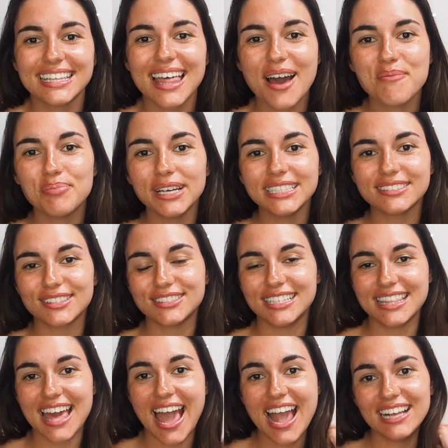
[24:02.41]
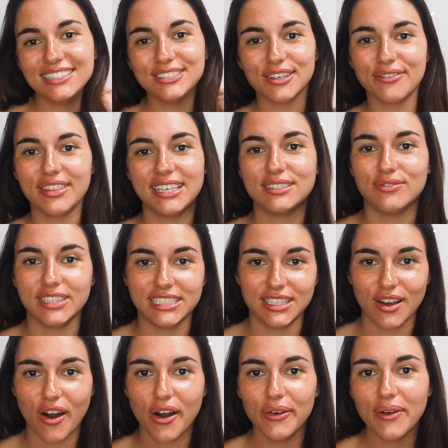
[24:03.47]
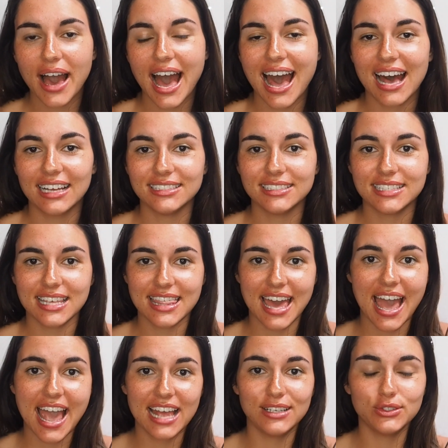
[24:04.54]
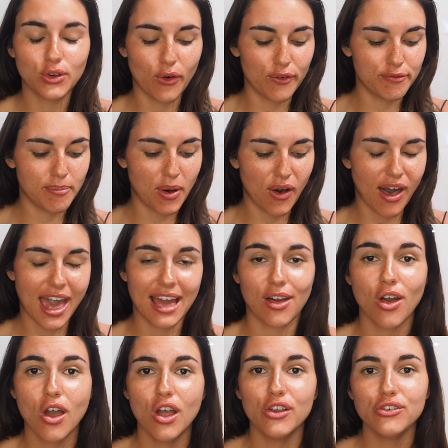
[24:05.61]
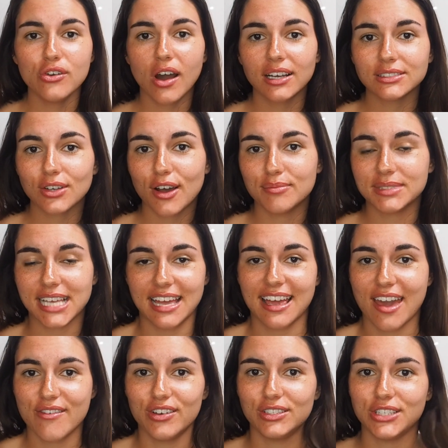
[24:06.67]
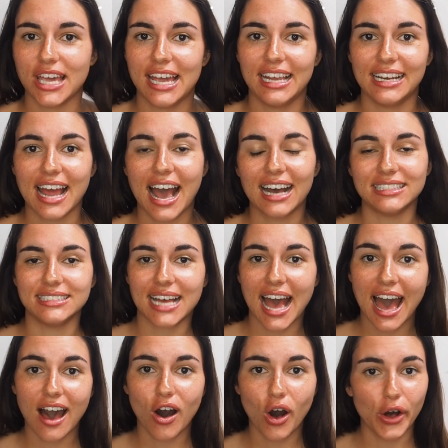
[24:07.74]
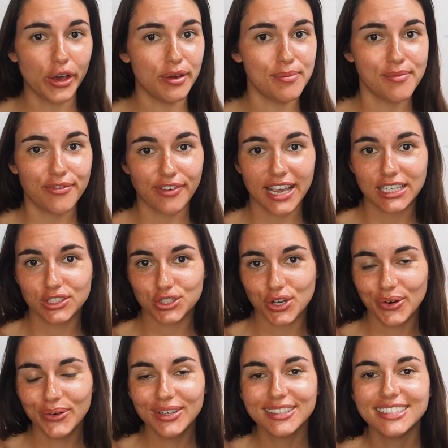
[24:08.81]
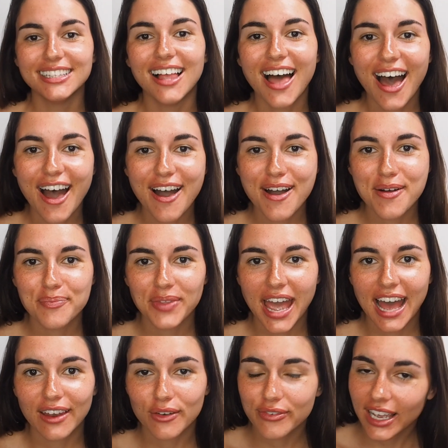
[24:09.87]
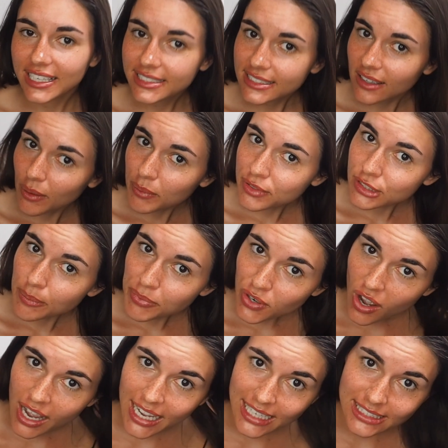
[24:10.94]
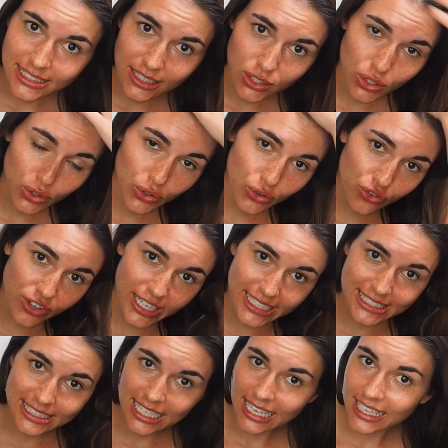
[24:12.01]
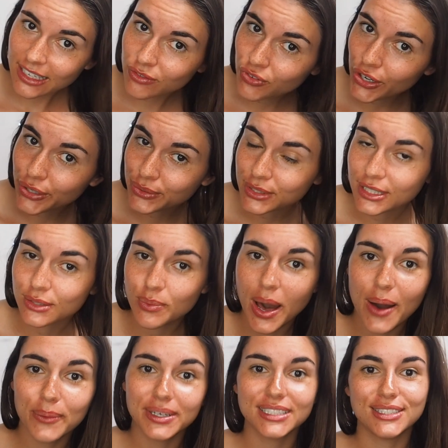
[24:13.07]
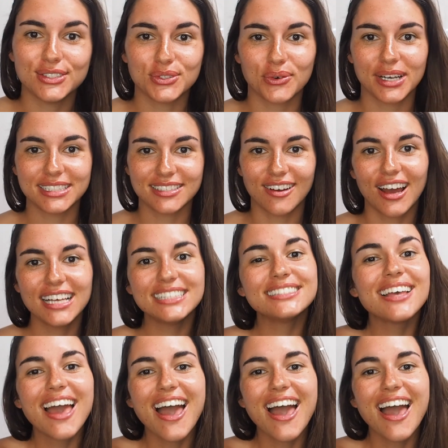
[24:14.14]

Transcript: that brings us to the end of this video and to the end of my nighttime skincare routine and at-home facial. And I've ended up with some nice greasy roots as well, which is always nice.